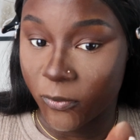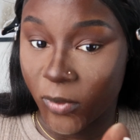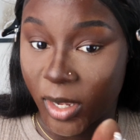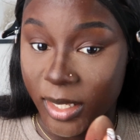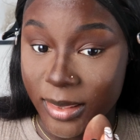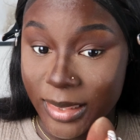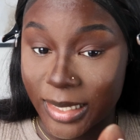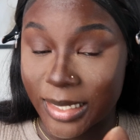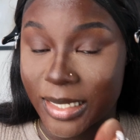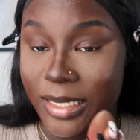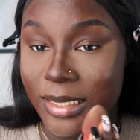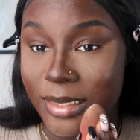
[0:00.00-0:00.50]
if I
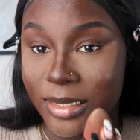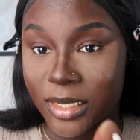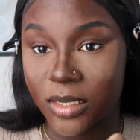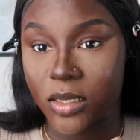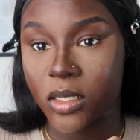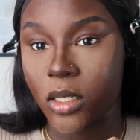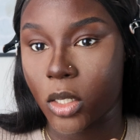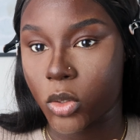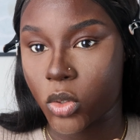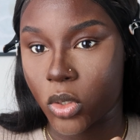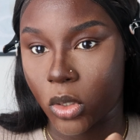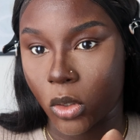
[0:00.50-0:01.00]
think it did
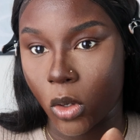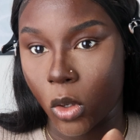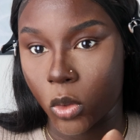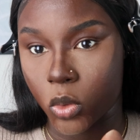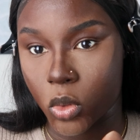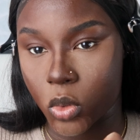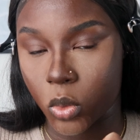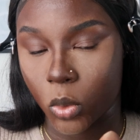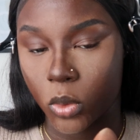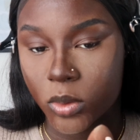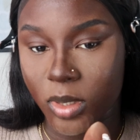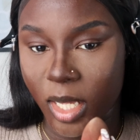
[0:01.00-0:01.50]
touch the
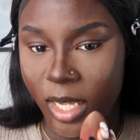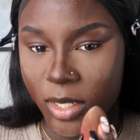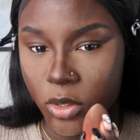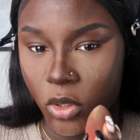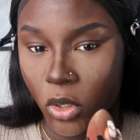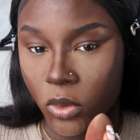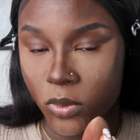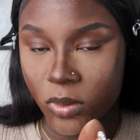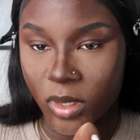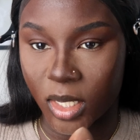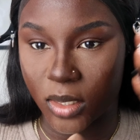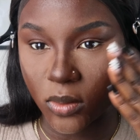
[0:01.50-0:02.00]
contour that I
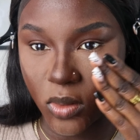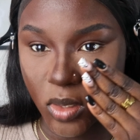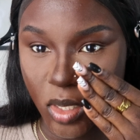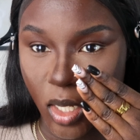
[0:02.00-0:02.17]
don't then